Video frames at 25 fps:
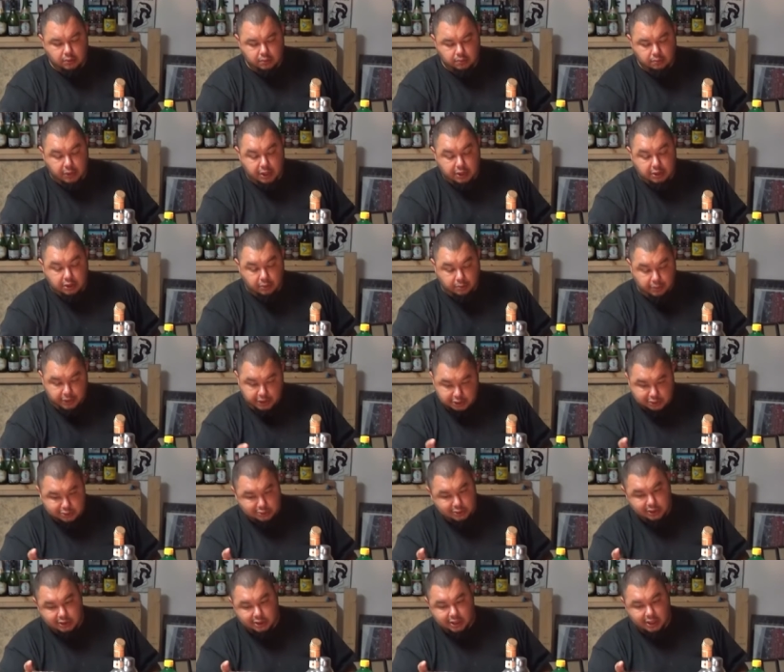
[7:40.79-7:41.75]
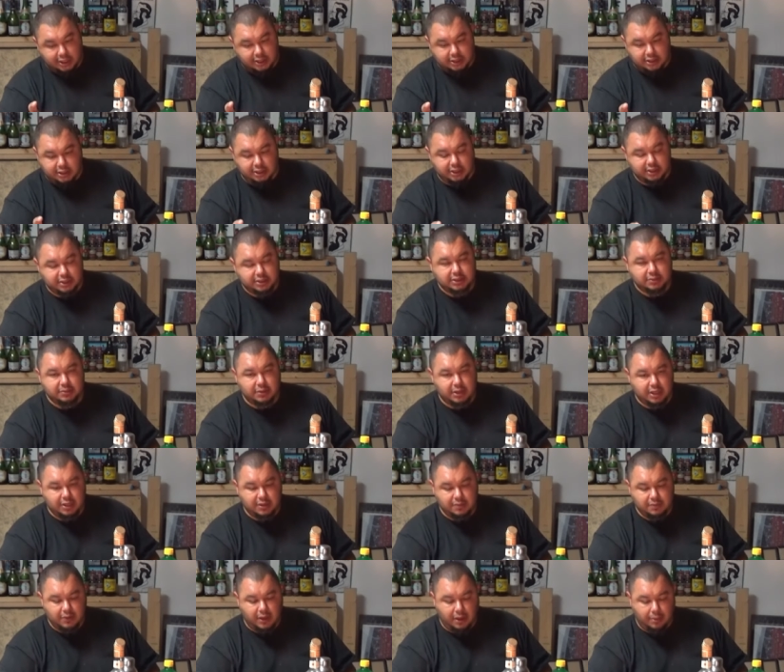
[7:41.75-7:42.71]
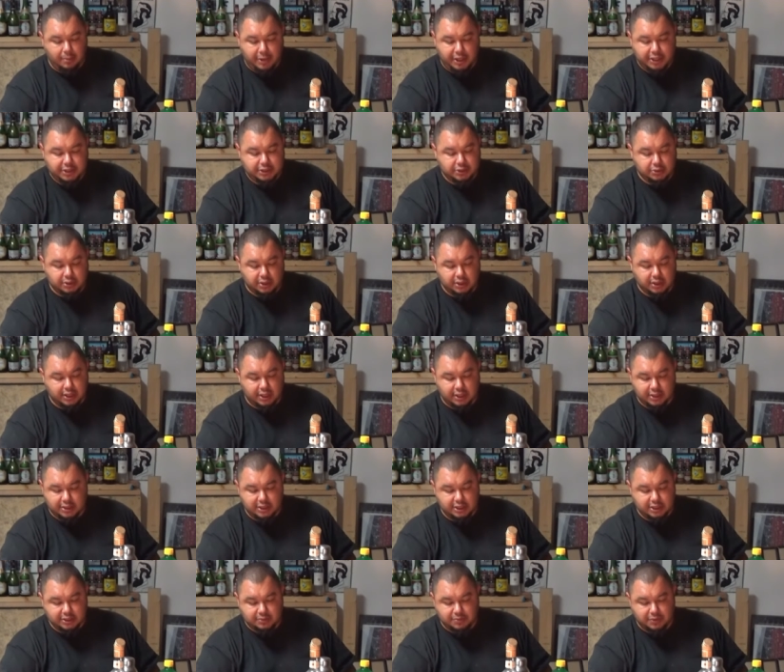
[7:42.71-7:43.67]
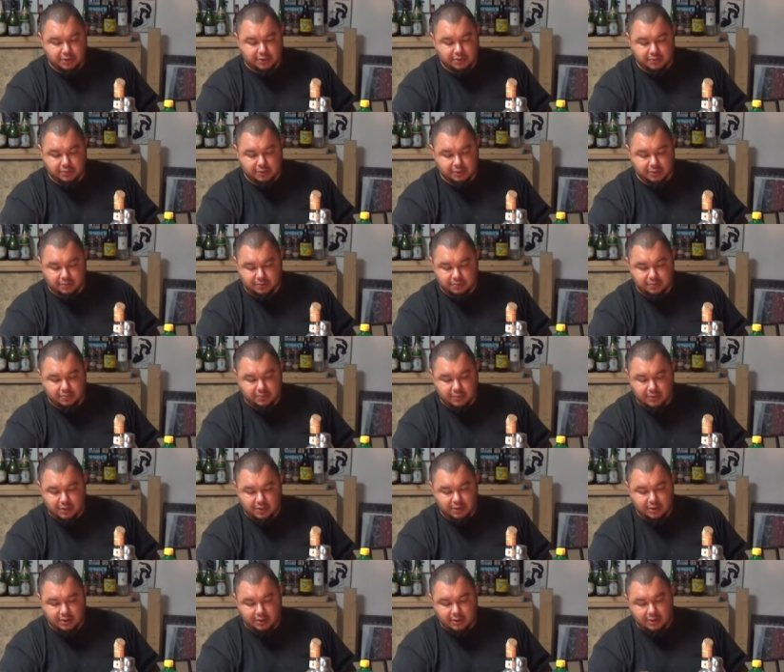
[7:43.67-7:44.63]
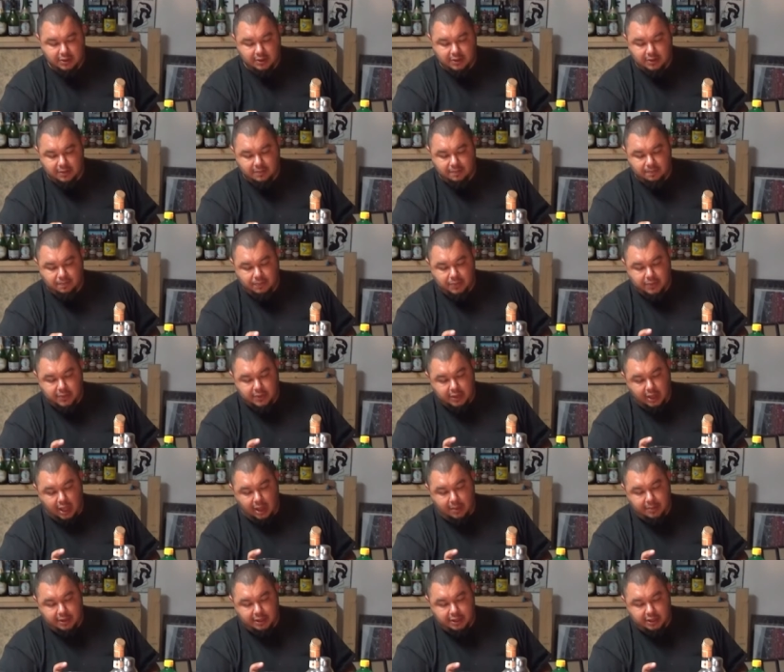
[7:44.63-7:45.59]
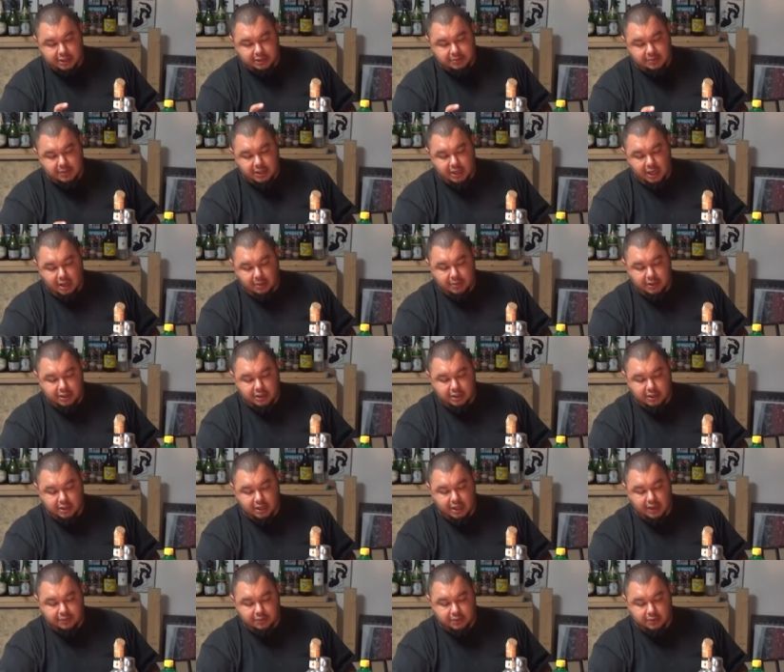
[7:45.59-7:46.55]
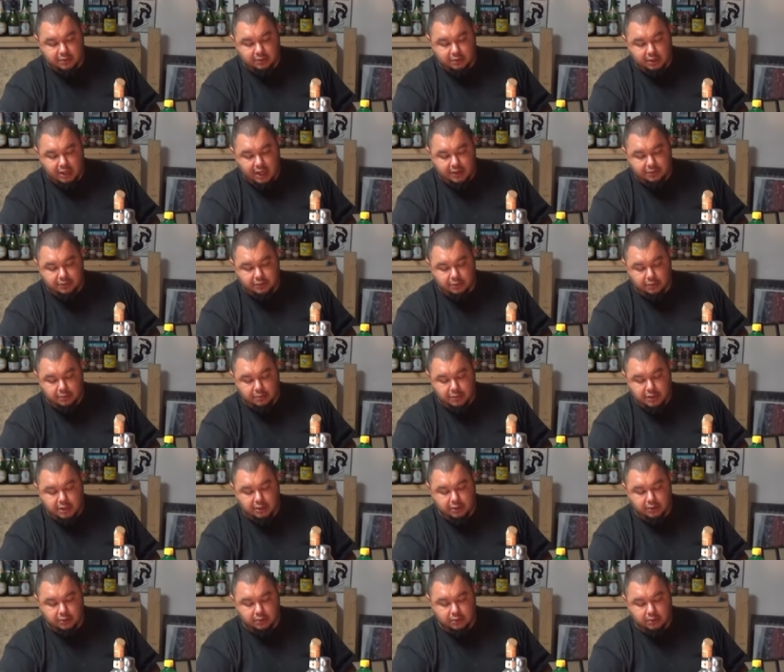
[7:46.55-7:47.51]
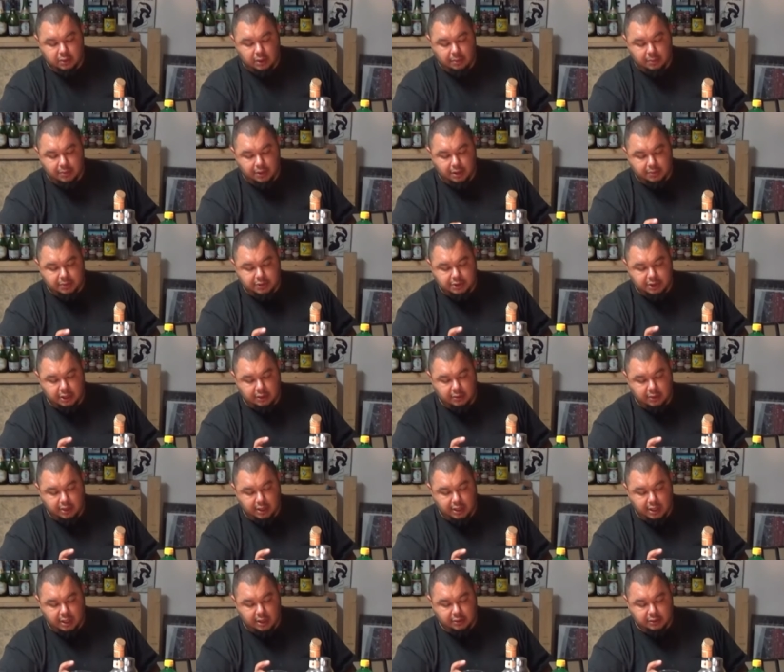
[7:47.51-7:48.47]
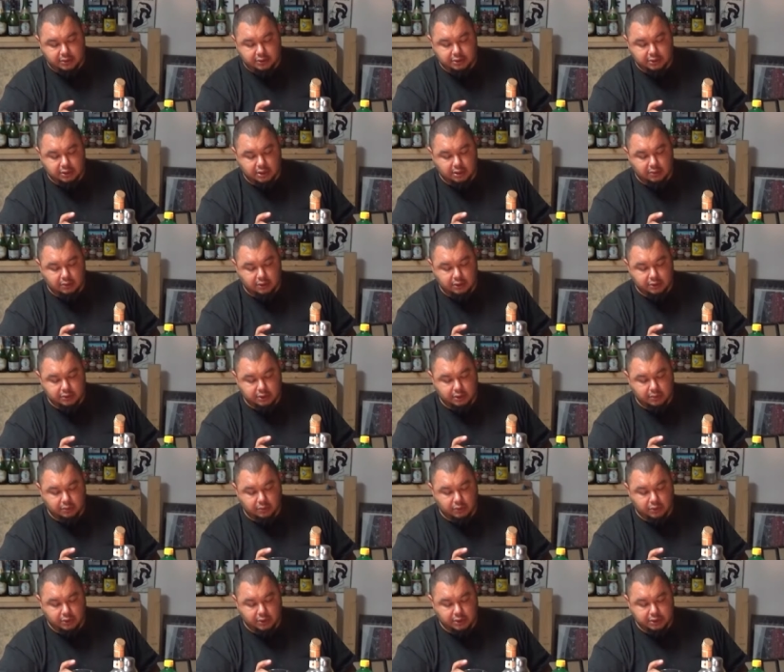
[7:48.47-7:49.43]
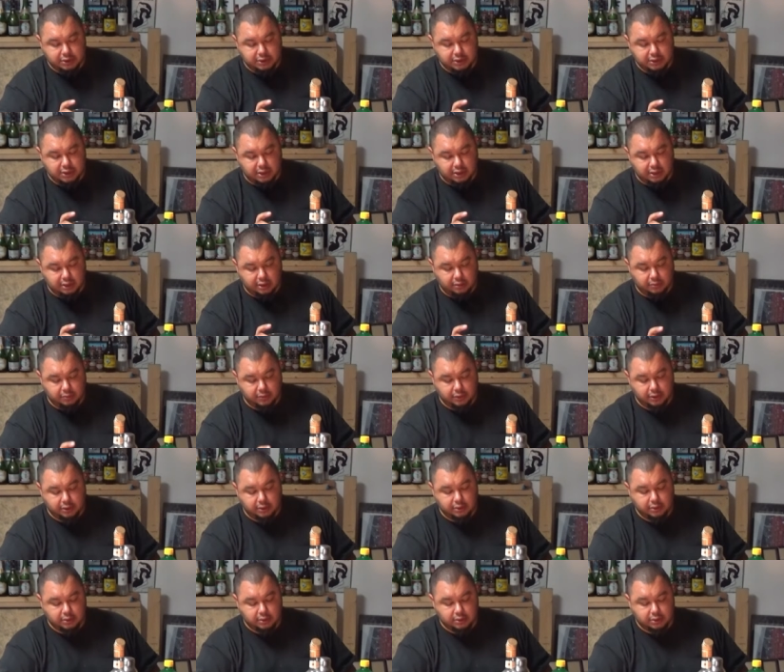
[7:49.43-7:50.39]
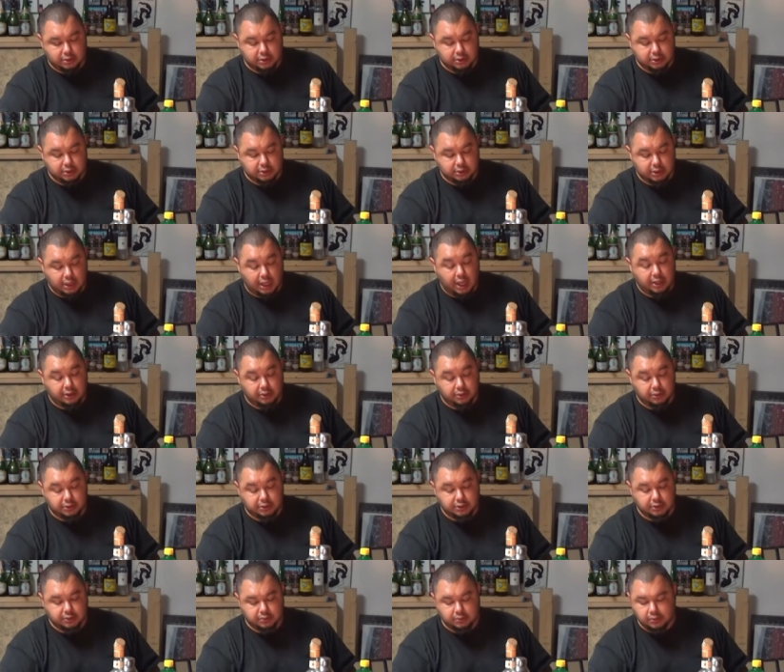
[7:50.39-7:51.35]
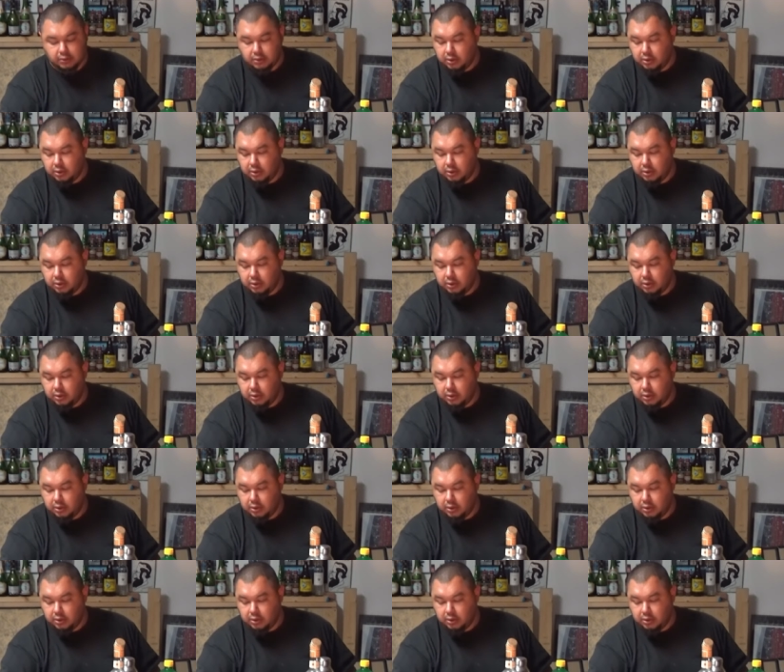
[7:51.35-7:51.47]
make a mixed drink like this, man. A mixed drink like this, bro, this may not be good after a meal. I mean, I'm gonna tell you right now, because you're gonna want to drink more than just a little bit, because I do too.